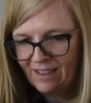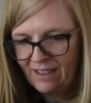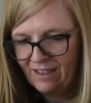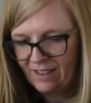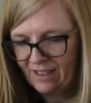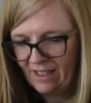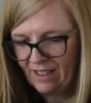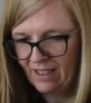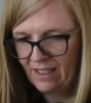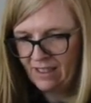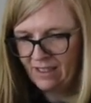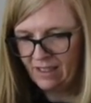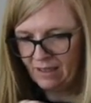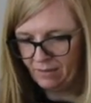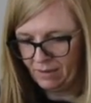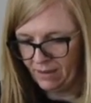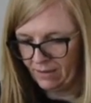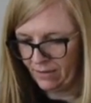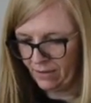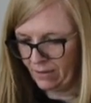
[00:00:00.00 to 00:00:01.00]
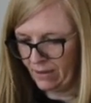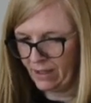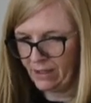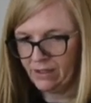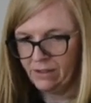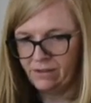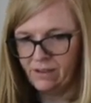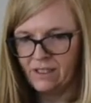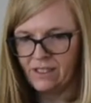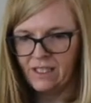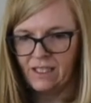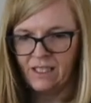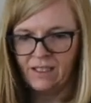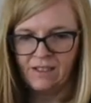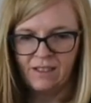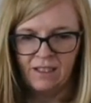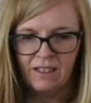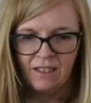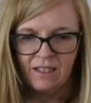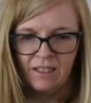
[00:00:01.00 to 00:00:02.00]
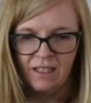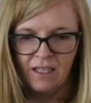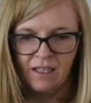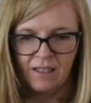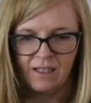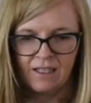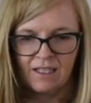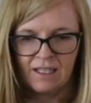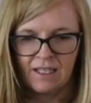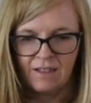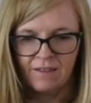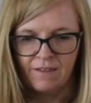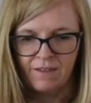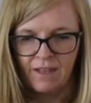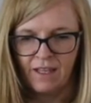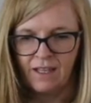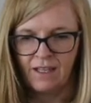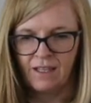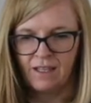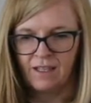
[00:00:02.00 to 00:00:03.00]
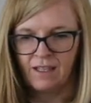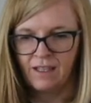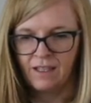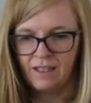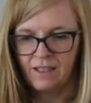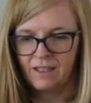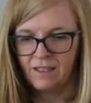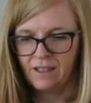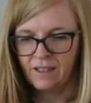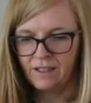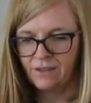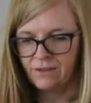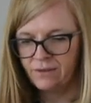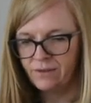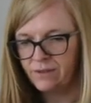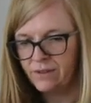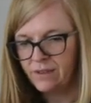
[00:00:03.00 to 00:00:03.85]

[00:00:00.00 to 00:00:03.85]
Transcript: There's a bit of a wiggle ready. So let's lift that. Ooh.